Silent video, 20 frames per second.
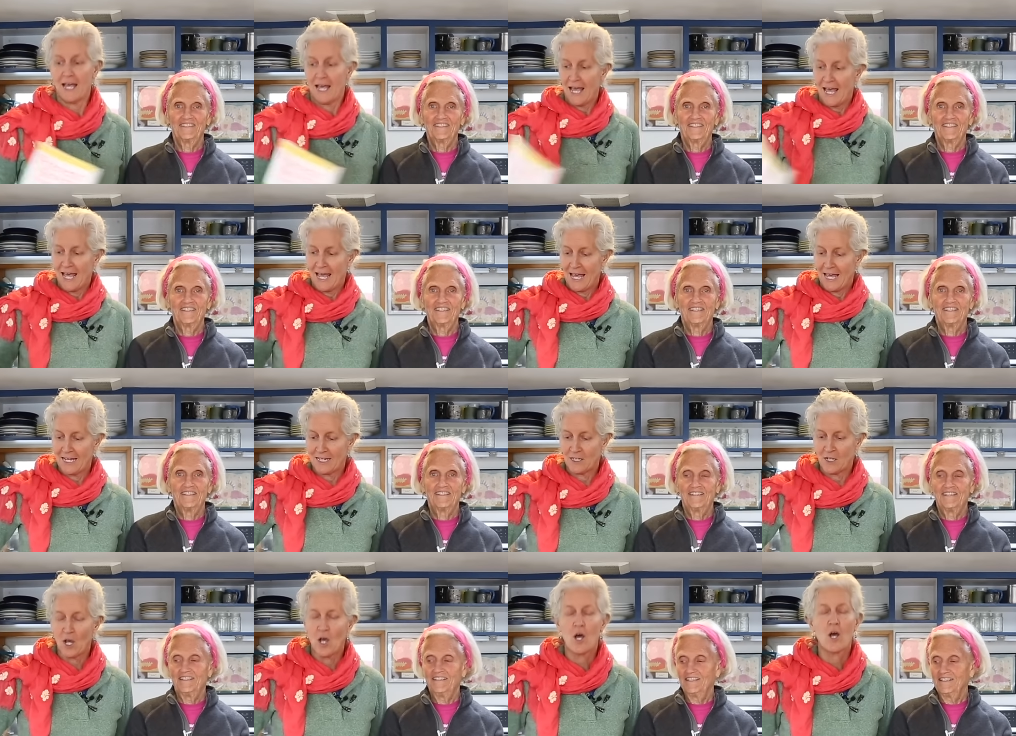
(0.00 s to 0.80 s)

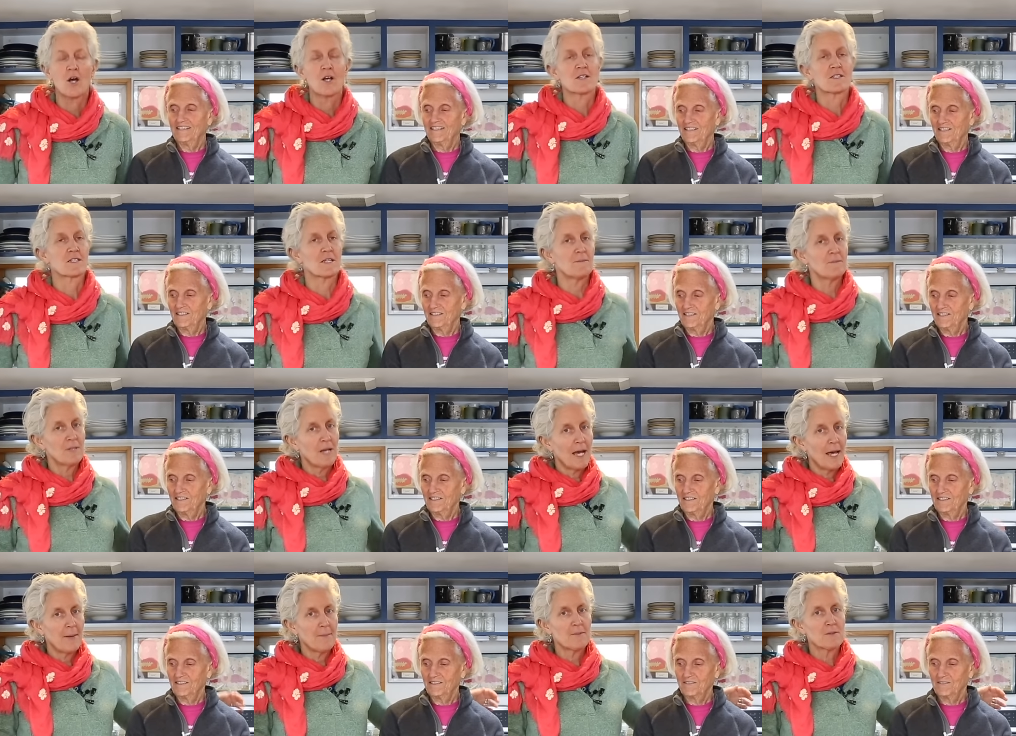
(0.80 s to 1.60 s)
Speaker 1: And
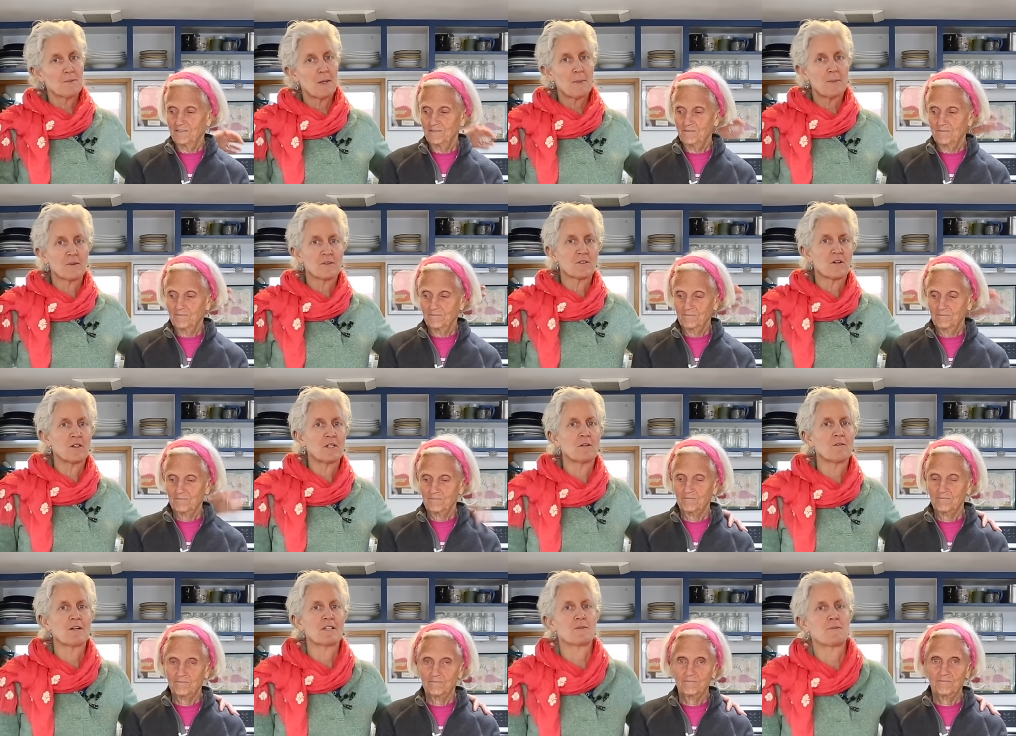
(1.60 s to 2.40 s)
sometimes people starting a
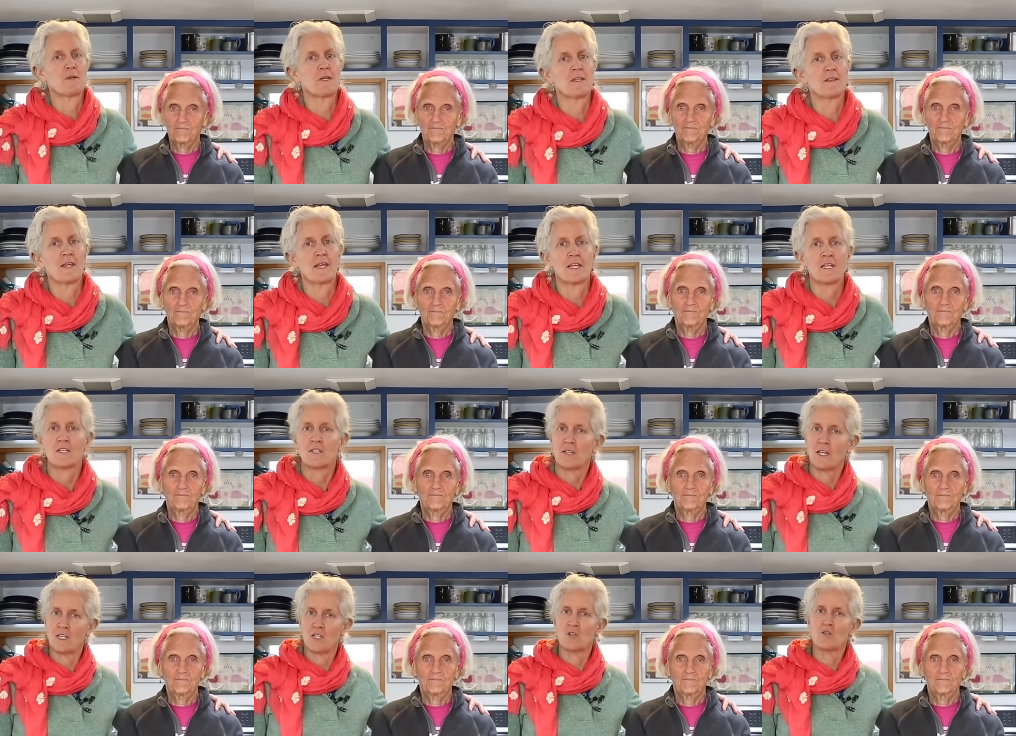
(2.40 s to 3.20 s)
recipe, they,
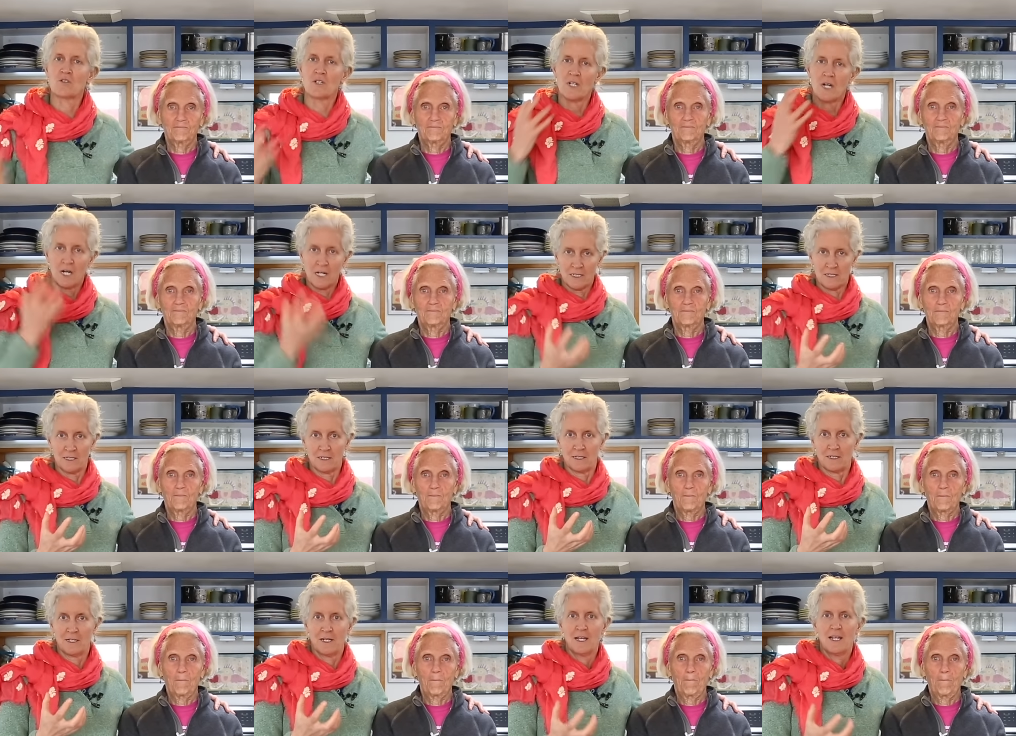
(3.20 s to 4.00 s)
they use an
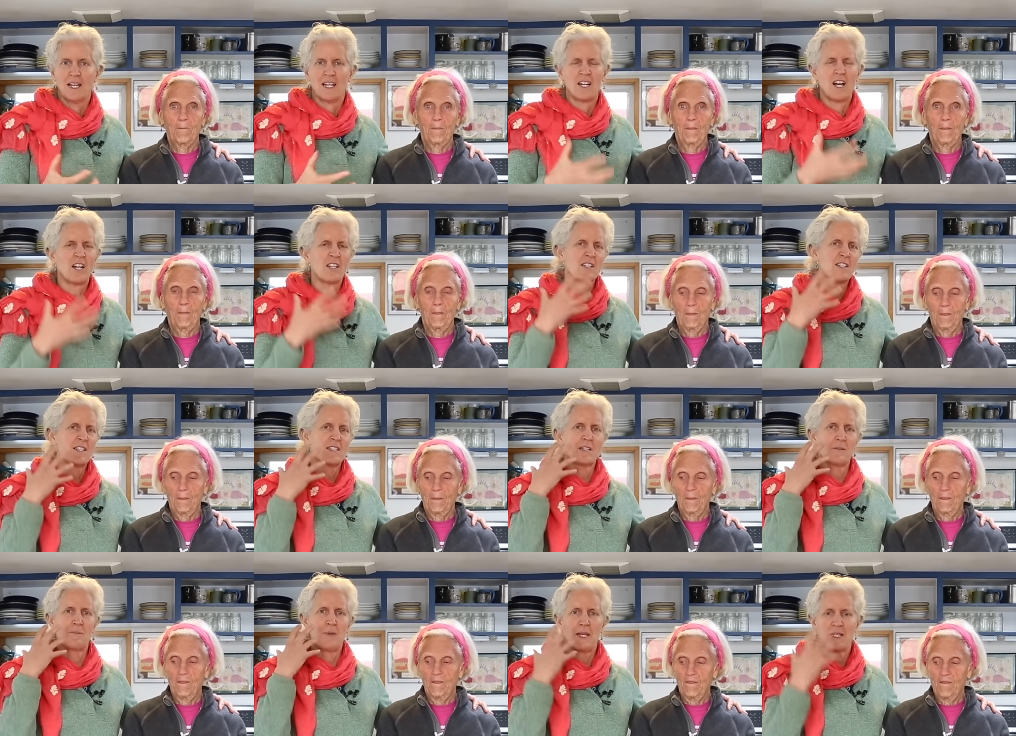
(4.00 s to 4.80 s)
onion. An onion is
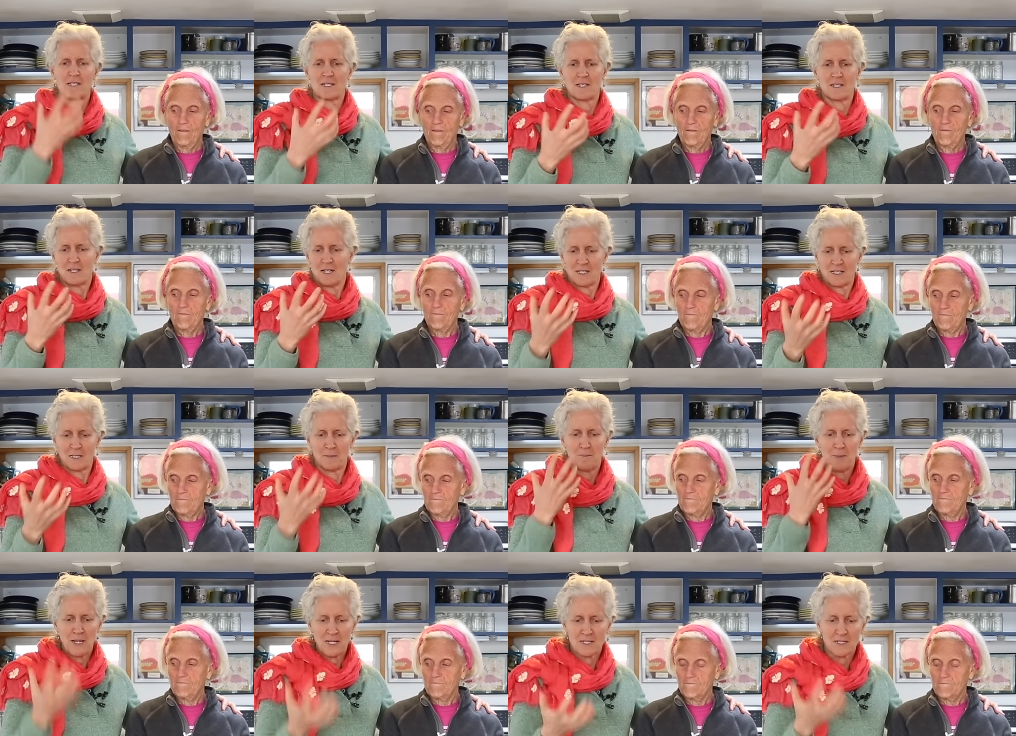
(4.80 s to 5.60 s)
a basis, it's the
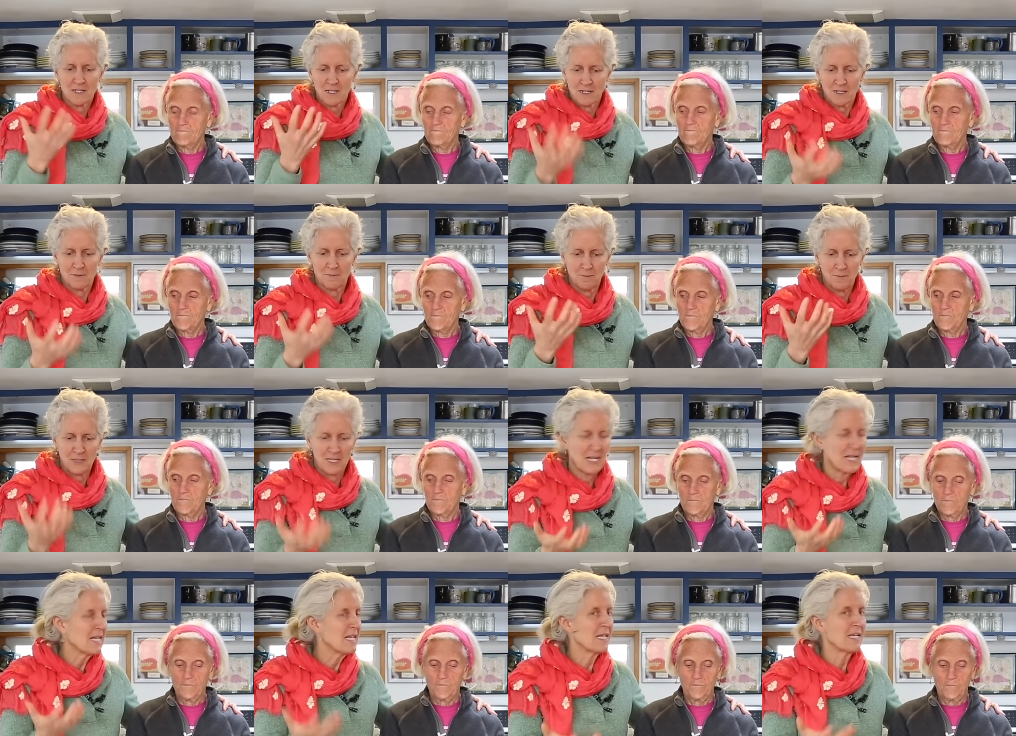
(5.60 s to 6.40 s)
basic
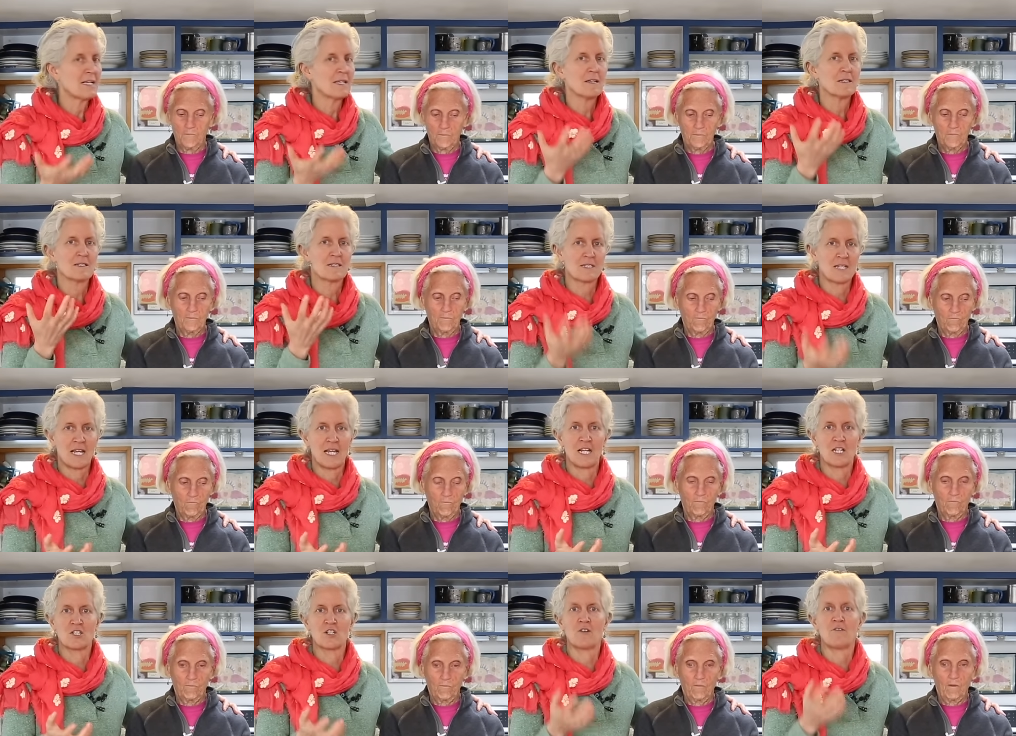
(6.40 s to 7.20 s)
beginning
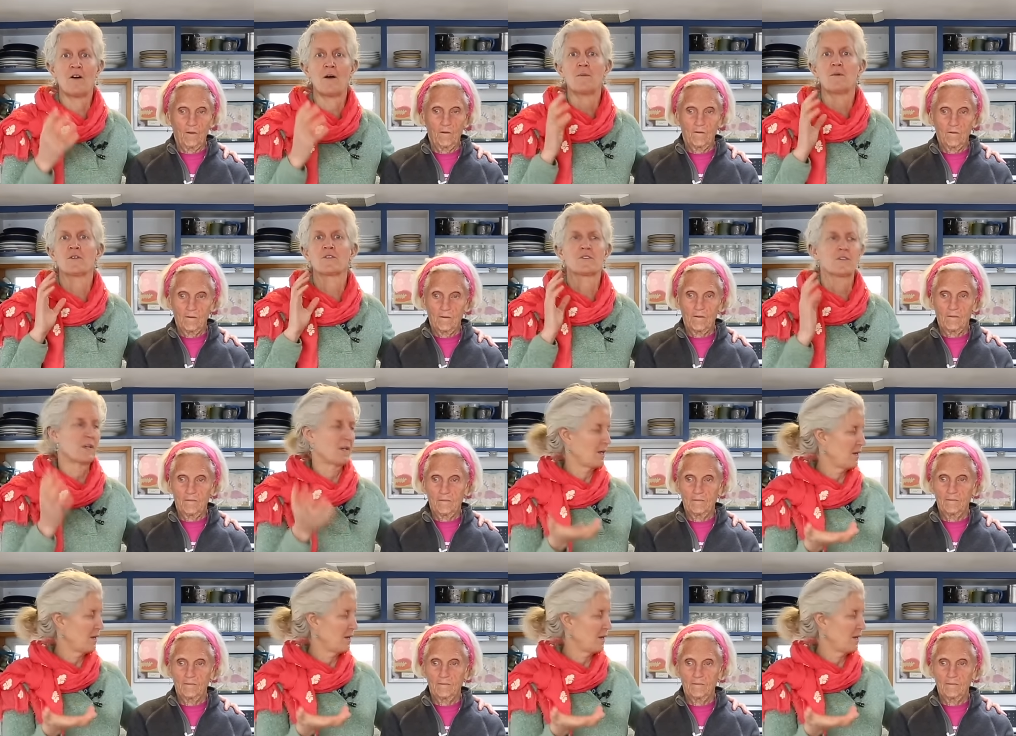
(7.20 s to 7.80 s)
stage of almost,